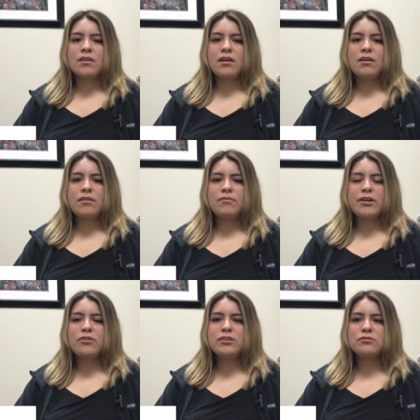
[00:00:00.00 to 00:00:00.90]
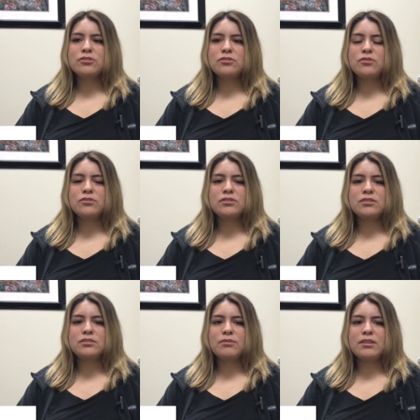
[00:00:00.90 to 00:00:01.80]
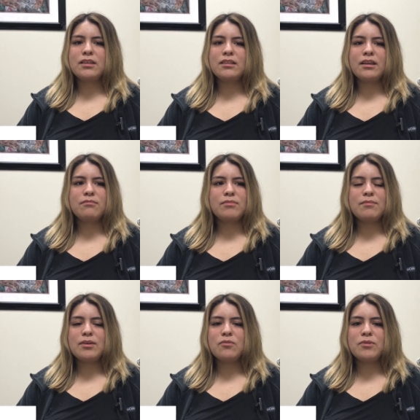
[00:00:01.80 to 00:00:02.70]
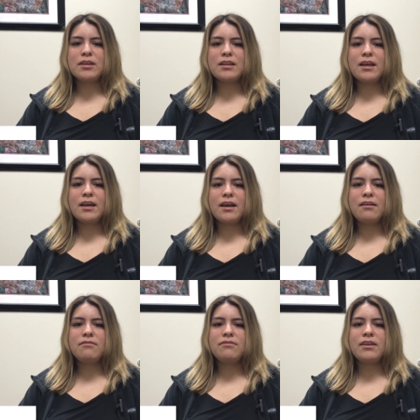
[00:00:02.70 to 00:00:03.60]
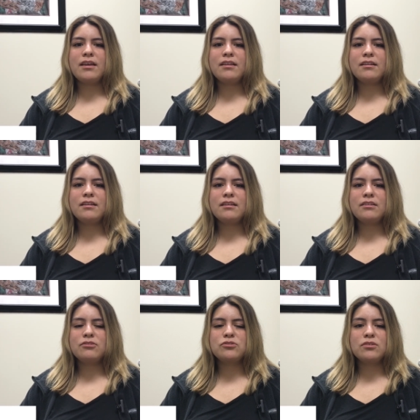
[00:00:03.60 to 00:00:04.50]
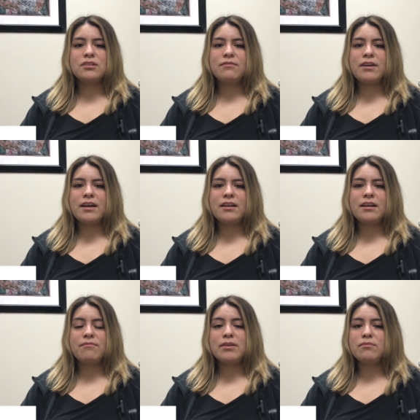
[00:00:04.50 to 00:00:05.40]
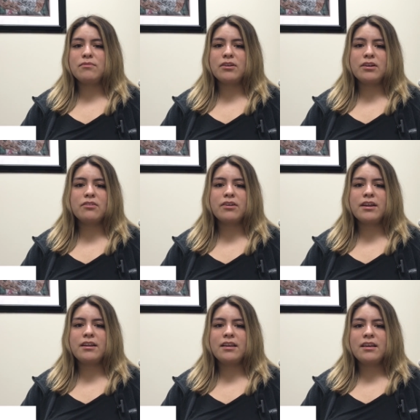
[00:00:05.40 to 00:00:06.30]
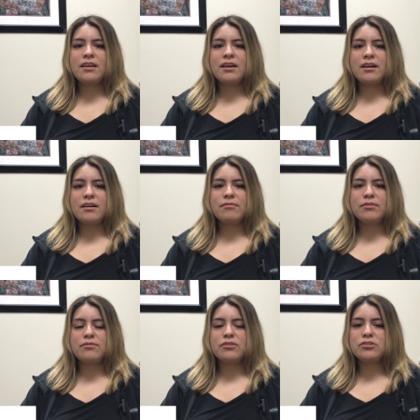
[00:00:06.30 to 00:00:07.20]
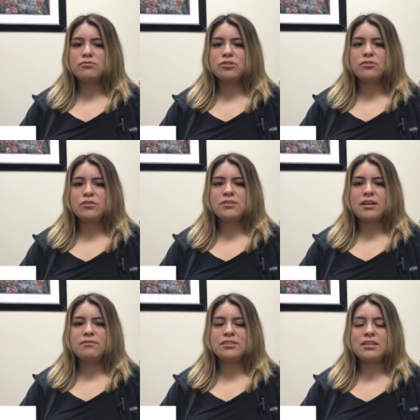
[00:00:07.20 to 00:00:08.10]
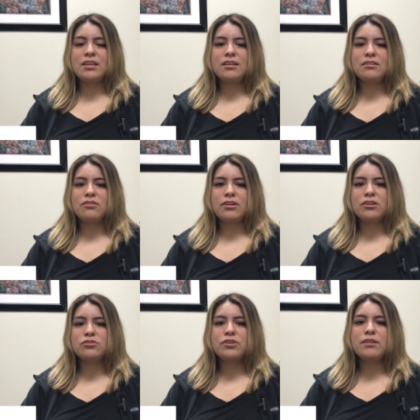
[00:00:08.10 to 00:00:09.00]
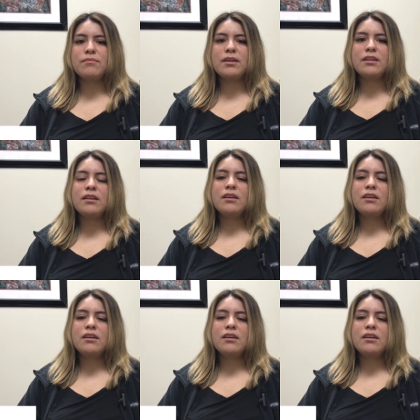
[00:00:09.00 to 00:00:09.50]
Um, well, I noticed results within like maybe a week and a half, and the results I've had have been very great. Um, the first results I've seen during the treatment